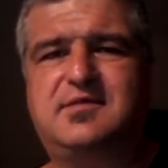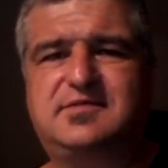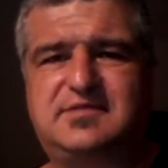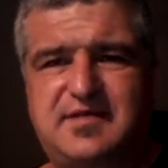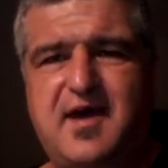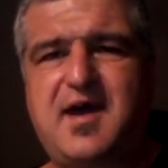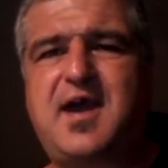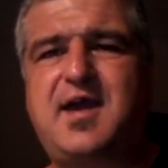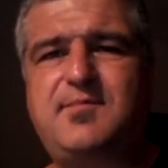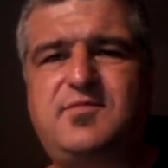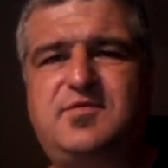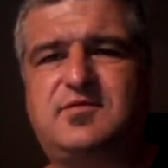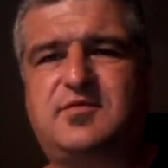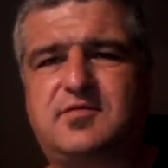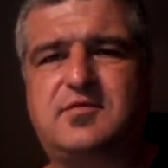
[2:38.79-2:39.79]
Time
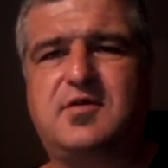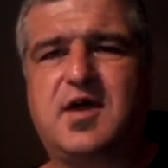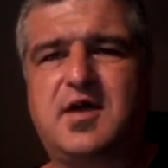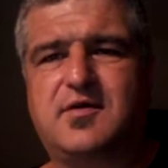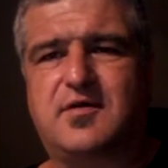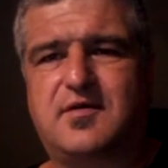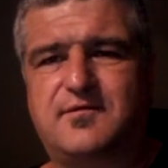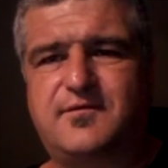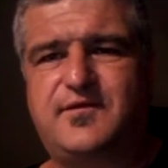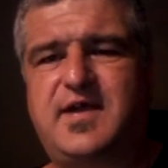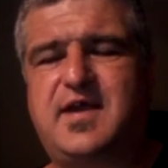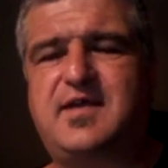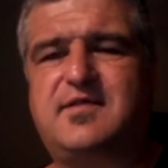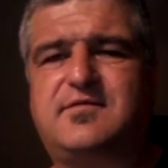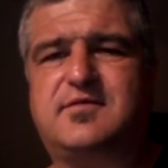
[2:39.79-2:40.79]
to
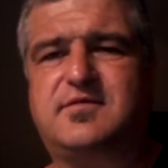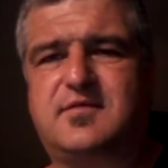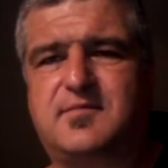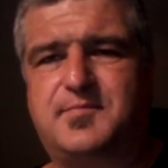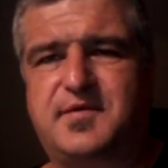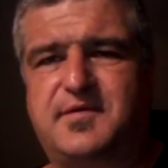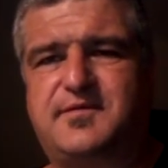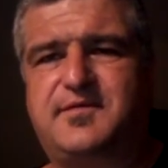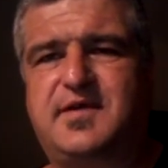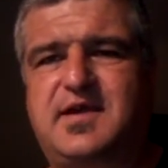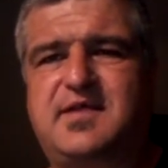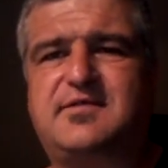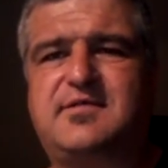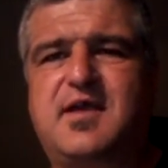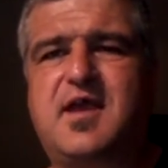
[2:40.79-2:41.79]
confess or to
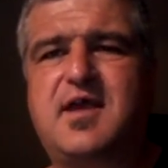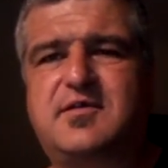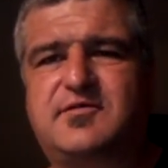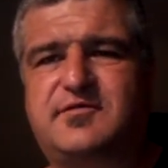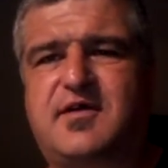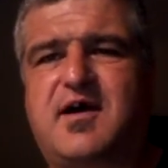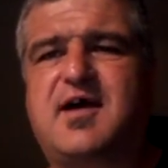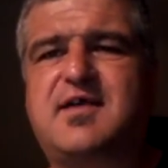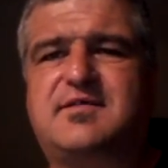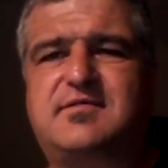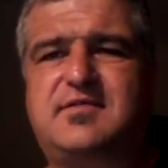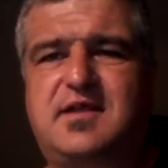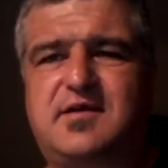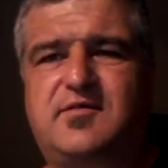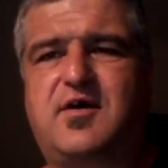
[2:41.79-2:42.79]
profess trust
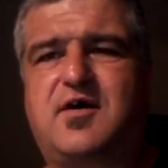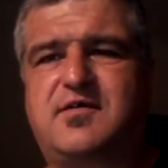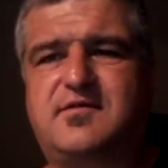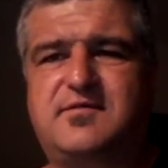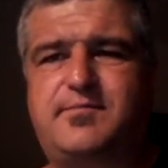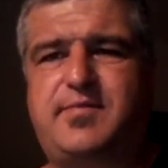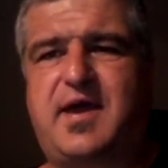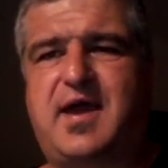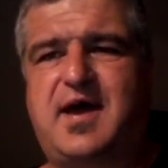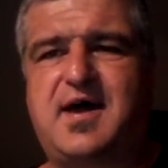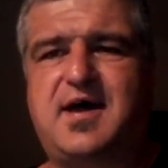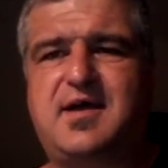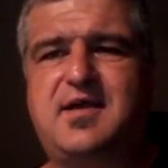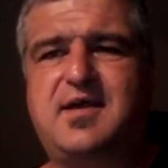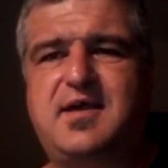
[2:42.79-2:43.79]
in God's
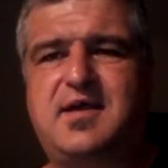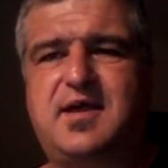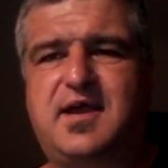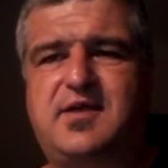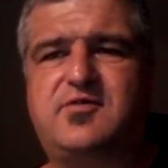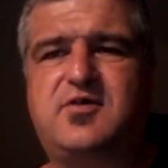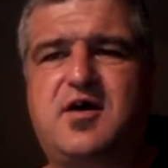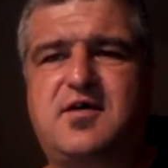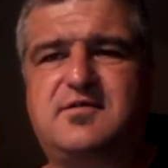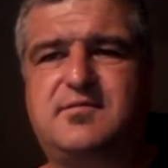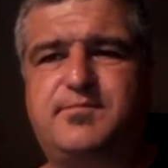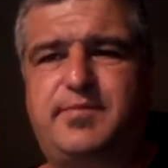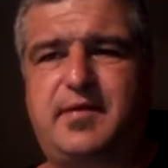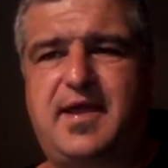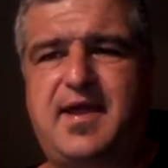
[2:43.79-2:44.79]
power, in God's
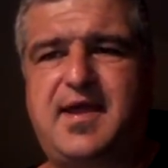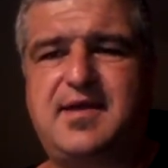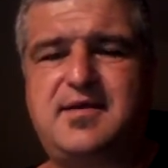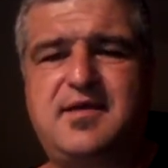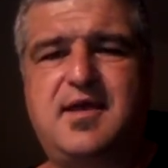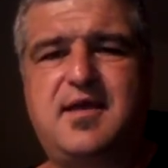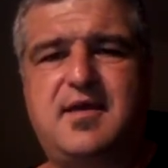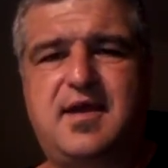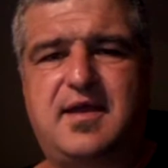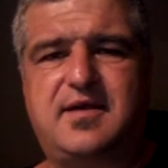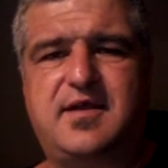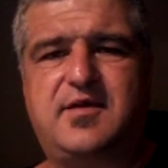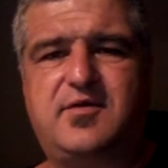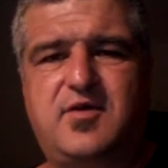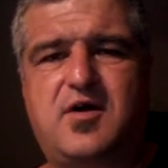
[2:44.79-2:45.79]
plan, and
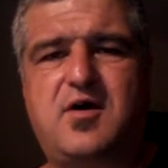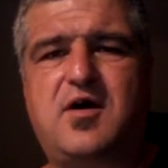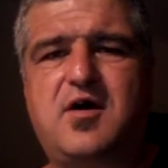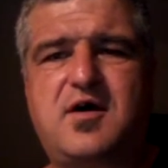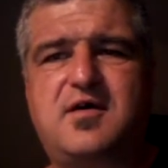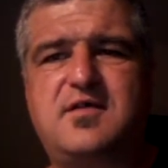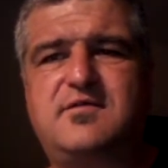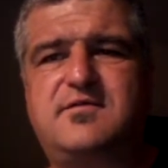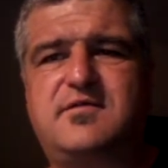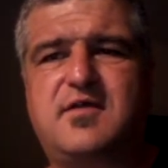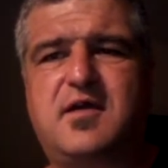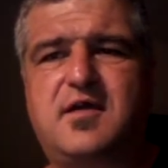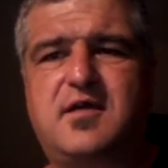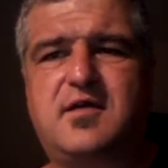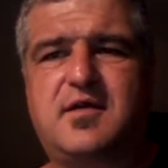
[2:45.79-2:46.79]
in God's
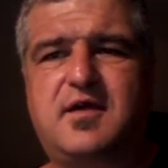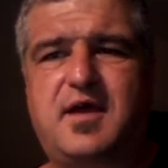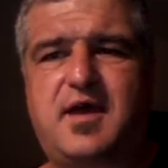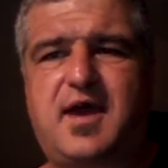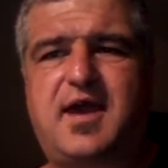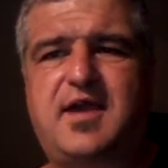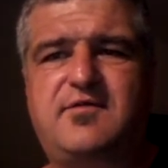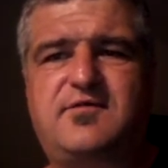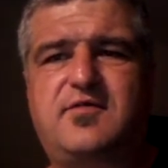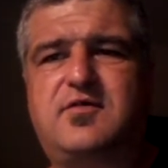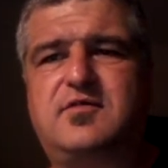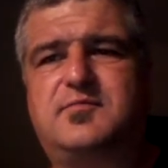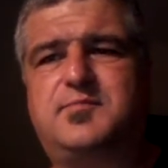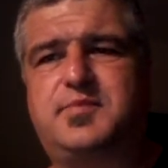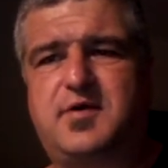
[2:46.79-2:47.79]

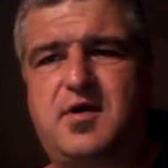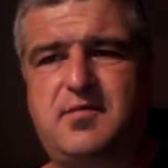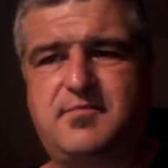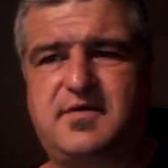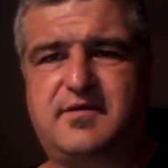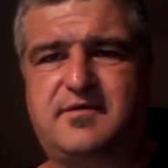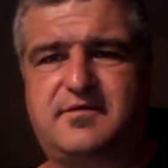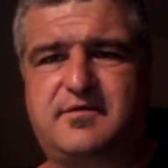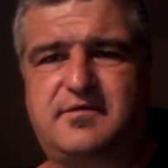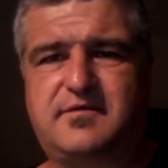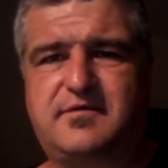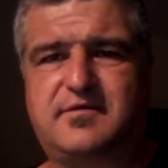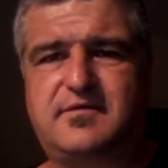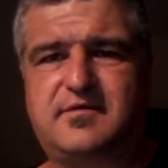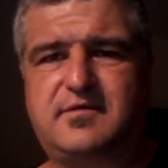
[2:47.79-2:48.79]
age-old
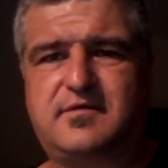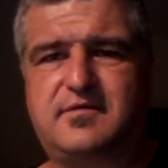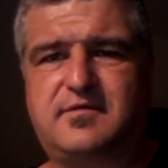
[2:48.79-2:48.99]
promise.